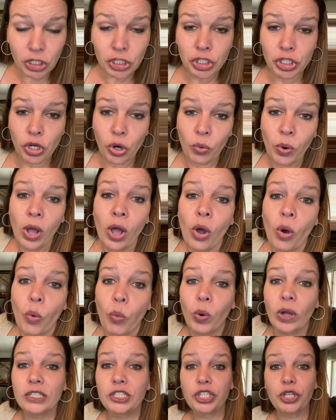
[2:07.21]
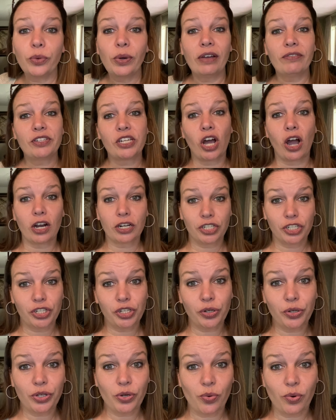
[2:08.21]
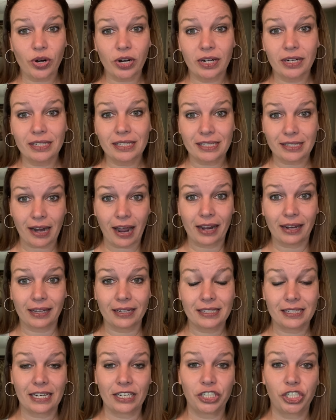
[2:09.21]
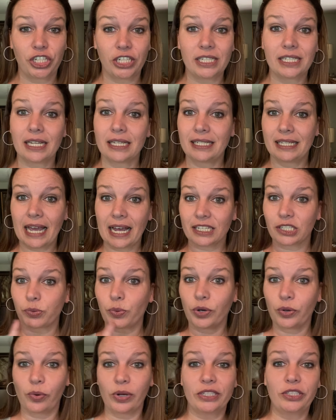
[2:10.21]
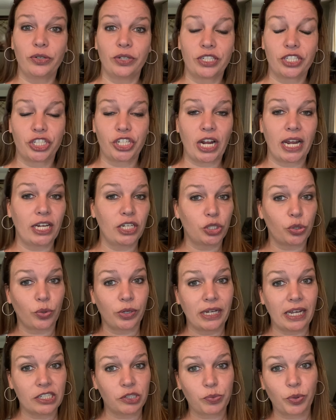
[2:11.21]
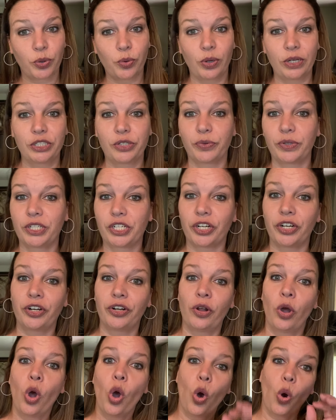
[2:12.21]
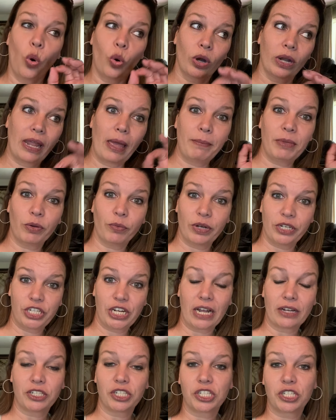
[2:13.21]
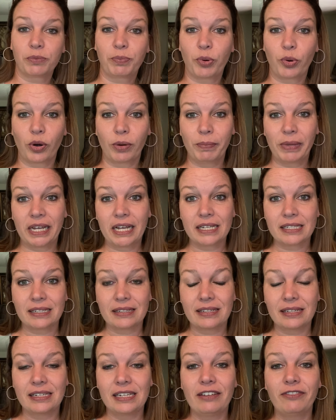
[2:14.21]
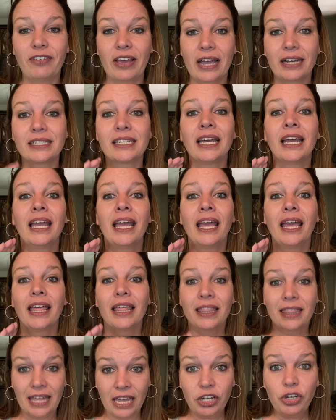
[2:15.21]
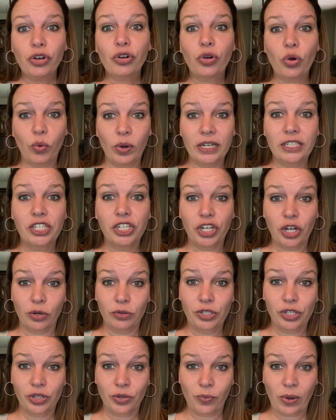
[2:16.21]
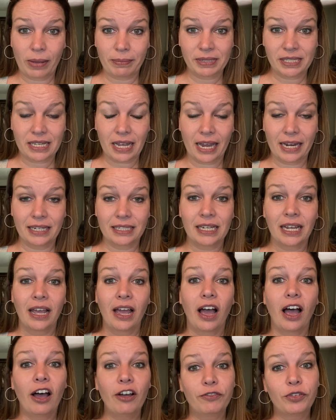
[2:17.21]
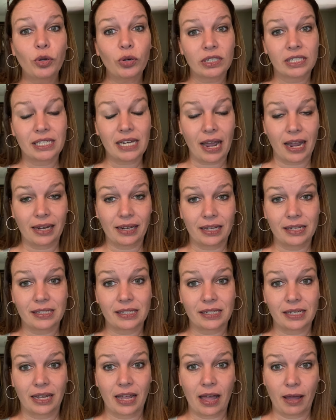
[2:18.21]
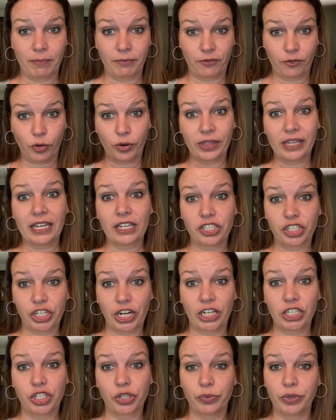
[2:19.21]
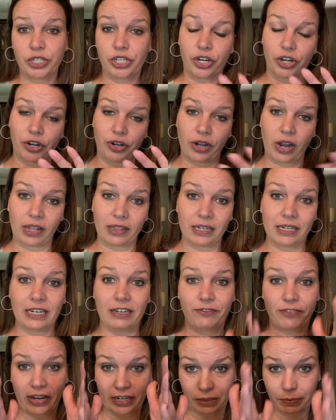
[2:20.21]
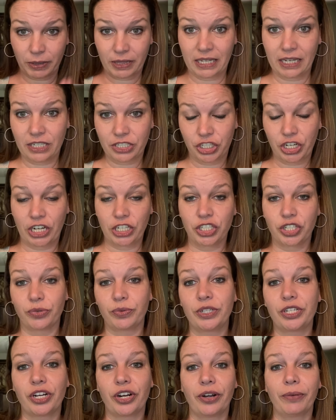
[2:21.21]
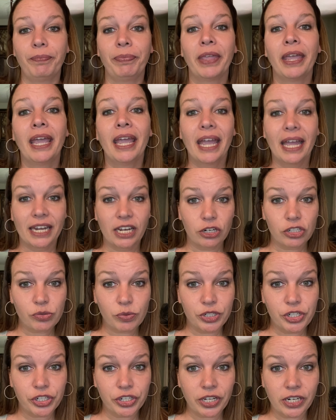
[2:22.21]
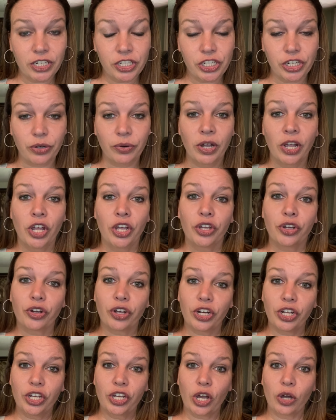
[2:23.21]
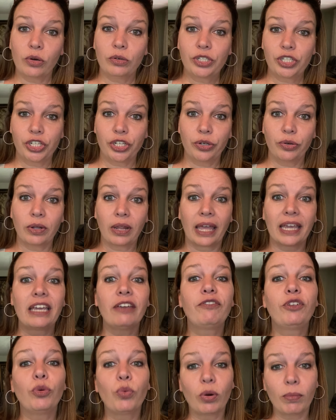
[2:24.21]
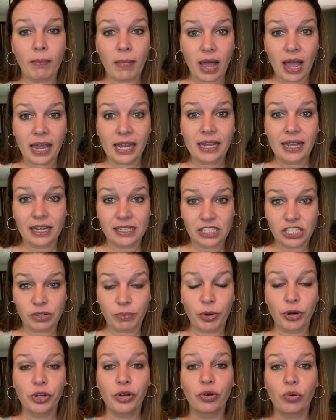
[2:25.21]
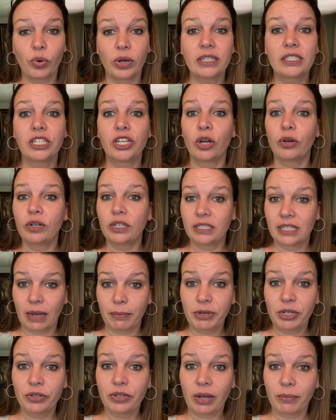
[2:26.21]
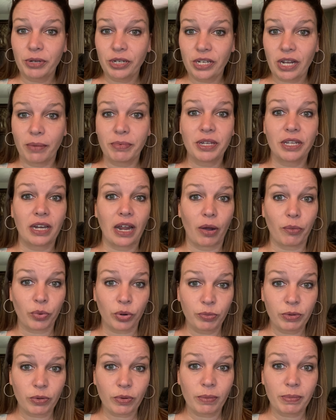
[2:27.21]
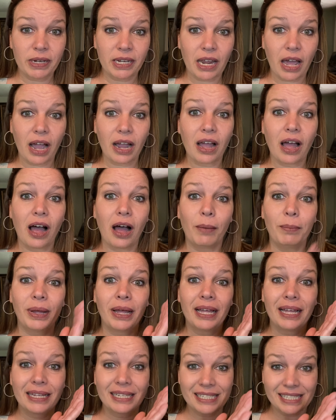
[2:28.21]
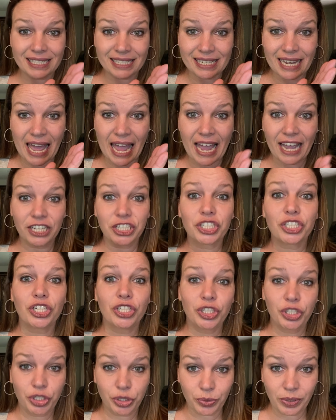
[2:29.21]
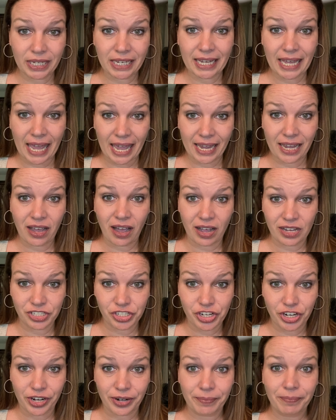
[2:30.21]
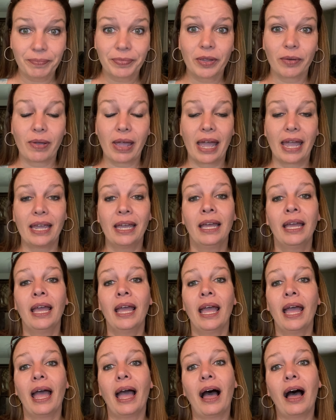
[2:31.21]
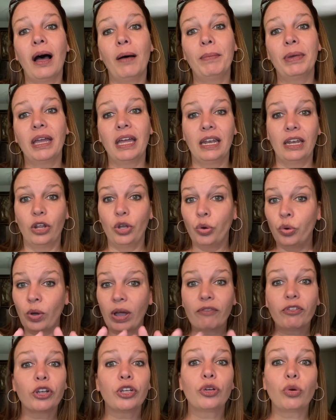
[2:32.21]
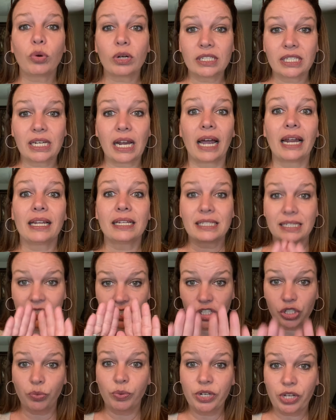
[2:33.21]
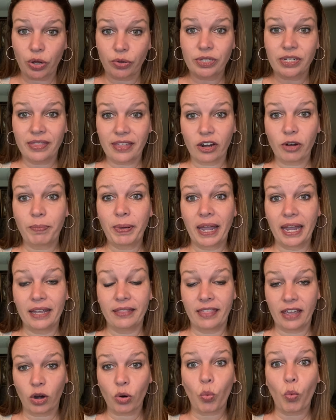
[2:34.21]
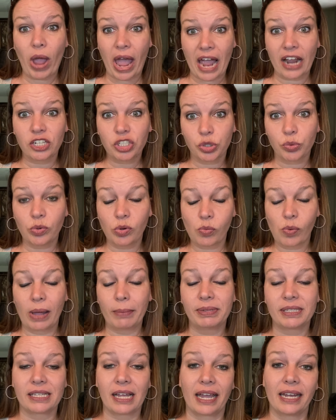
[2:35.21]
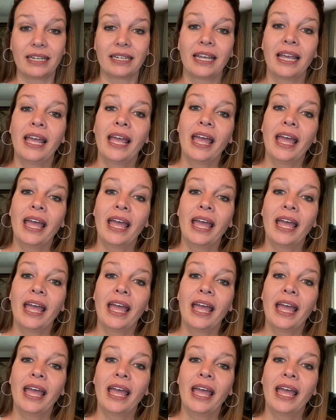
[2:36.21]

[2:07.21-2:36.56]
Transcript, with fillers: So once you have talked to your stylist and she says, yes, we're going to exchange or yes, we're going to return or let me reach out to support because it's a defect, then you're going to go to the website of your stylist um, for the exchange or return, not the defect, but the exchange or return. And here's what you're going to do. You're going to go to, like if you were my customer, you're going to go to www.rubyribbon.com slash Julie K. Koster. Okay. Um, and whoever your stylist is, you would go to their pay, their actual website.